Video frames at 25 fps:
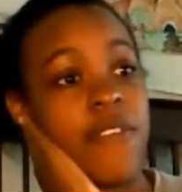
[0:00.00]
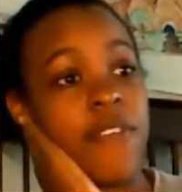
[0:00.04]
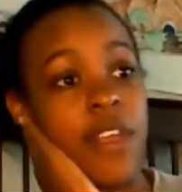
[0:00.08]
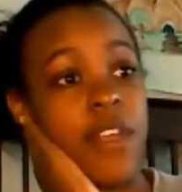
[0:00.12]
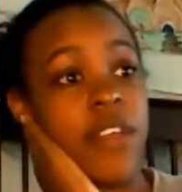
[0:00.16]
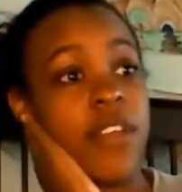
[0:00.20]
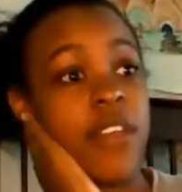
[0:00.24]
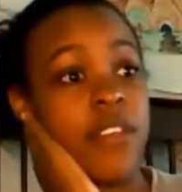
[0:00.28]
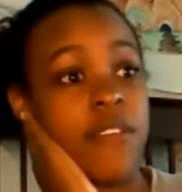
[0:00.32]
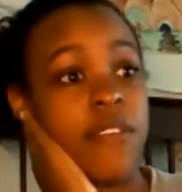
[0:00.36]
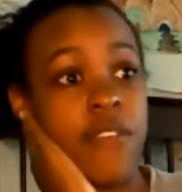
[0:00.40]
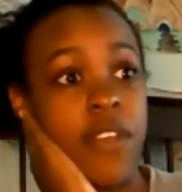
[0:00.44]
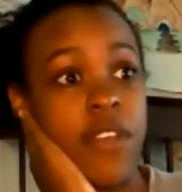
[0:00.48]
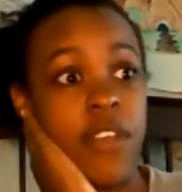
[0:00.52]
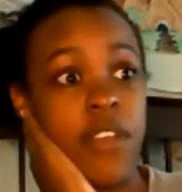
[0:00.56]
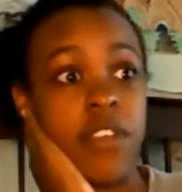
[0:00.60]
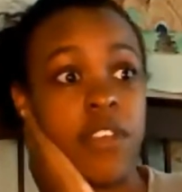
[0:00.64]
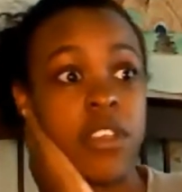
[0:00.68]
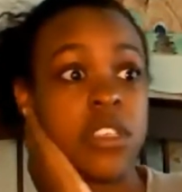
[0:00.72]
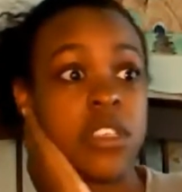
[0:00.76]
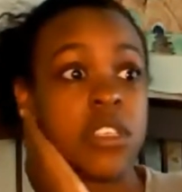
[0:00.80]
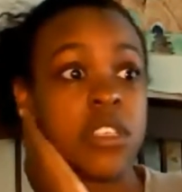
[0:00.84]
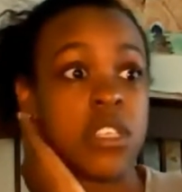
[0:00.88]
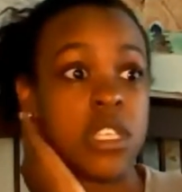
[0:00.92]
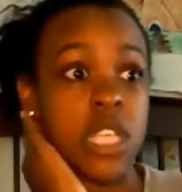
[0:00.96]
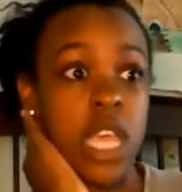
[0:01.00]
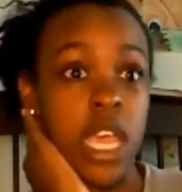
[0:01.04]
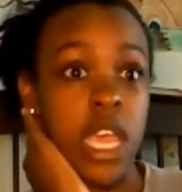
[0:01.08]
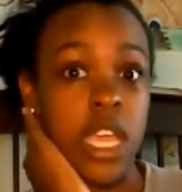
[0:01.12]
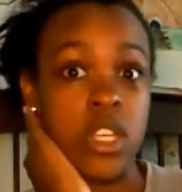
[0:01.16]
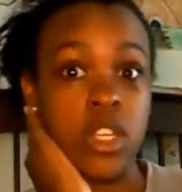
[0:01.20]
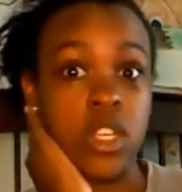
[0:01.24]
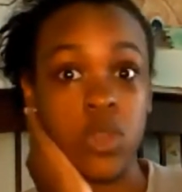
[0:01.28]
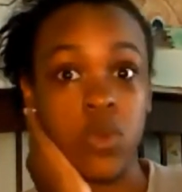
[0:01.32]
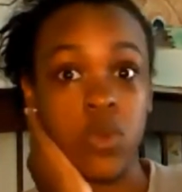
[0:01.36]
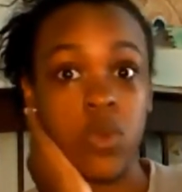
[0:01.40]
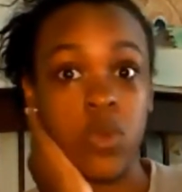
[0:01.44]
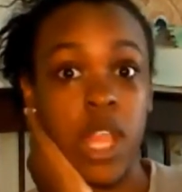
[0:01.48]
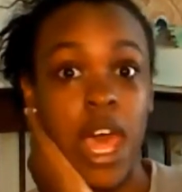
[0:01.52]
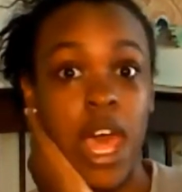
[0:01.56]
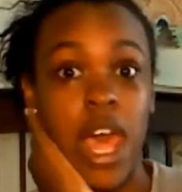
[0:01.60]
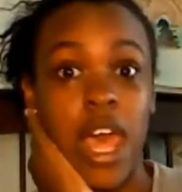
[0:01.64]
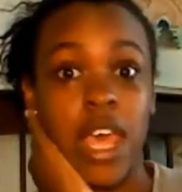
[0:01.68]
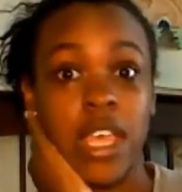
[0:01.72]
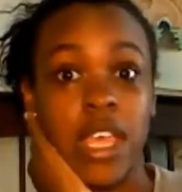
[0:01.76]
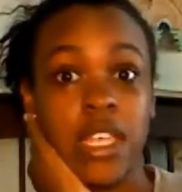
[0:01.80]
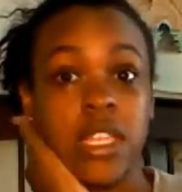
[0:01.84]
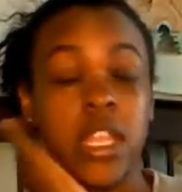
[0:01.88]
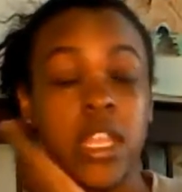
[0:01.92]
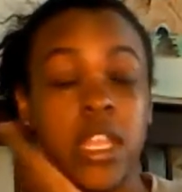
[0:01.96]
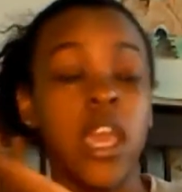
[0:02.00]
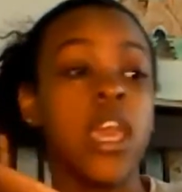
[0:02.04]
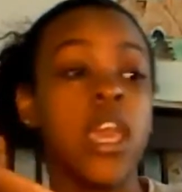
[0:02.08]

very, very sexualized.